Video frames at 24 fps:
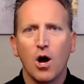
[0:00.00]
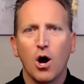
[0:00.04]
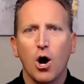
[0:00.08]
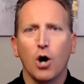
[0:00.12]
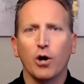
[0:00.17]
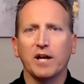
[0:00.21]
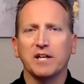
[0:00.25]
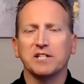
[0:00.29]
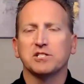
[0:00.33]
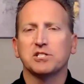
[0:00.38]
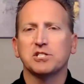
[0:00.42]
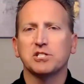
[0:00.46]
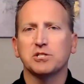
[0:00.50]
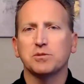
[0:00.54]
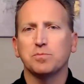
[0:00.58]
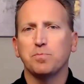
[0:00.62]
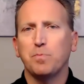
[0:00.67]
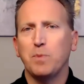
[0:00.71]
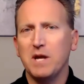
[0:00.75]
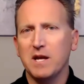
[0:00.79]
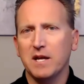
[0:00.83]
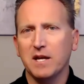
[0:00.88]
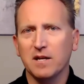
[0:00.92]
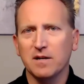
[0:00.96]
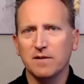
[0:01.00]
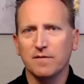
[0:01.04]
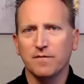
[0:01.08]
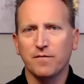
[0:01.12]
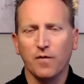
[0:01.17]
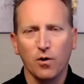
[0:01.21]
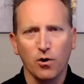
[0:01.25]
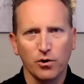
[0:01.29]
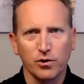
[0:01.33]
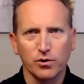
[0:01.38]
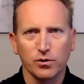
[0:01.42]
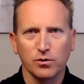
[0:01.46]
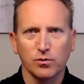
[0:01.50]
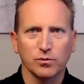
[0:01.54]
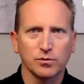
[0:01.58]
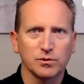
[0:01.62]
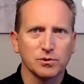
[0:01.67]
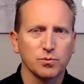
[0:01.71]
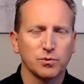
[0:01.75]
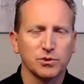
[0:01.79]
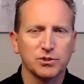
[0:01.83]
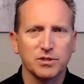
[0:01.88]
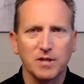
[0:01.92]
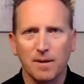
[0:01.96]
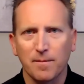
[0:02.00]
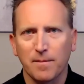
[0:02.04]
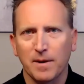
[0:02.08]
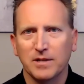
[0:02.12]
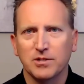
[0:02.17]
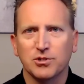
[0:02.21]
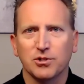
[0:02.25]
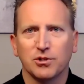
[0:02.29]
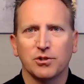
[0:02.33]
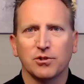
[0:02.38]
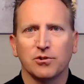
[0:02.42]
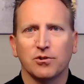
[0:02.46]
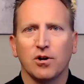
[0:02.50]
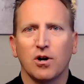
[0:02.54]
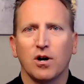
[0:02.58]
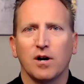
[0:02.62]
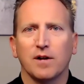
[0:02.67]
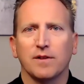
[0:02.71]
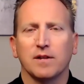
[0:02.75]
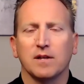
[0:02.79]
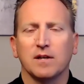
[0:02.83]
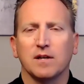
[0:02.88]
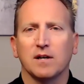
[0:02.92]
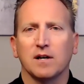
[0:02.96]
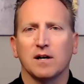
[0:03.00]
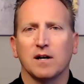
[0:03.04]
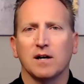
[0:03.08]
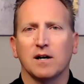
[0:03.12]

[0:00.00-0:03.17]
Okay, speaking of articles, which I mentioned are on the